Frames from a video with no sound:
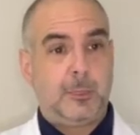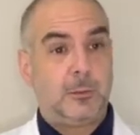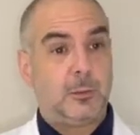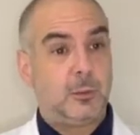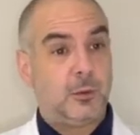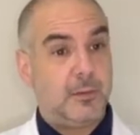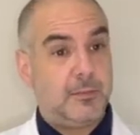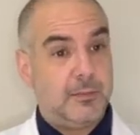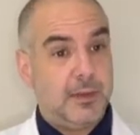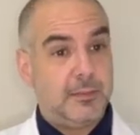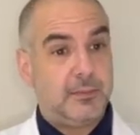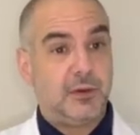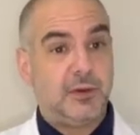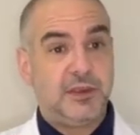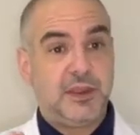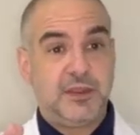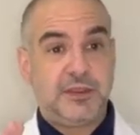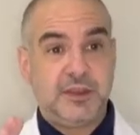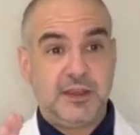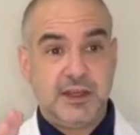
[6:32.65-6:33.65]
Remember
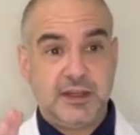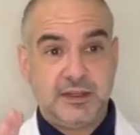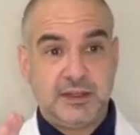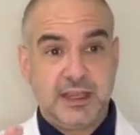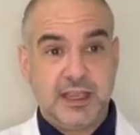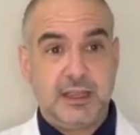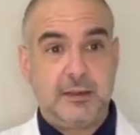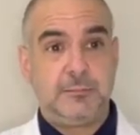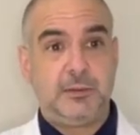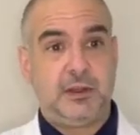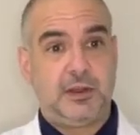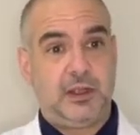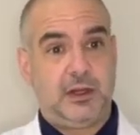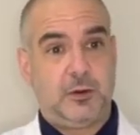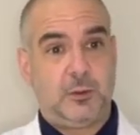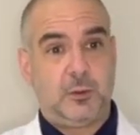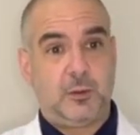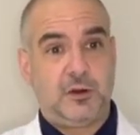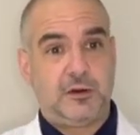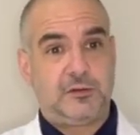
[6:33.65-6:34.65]
that the encabulator
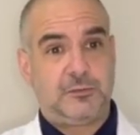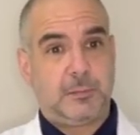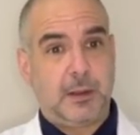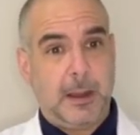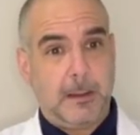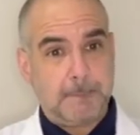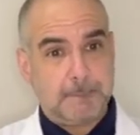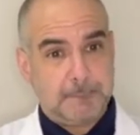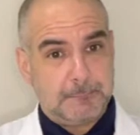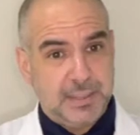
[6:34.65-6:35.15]
works by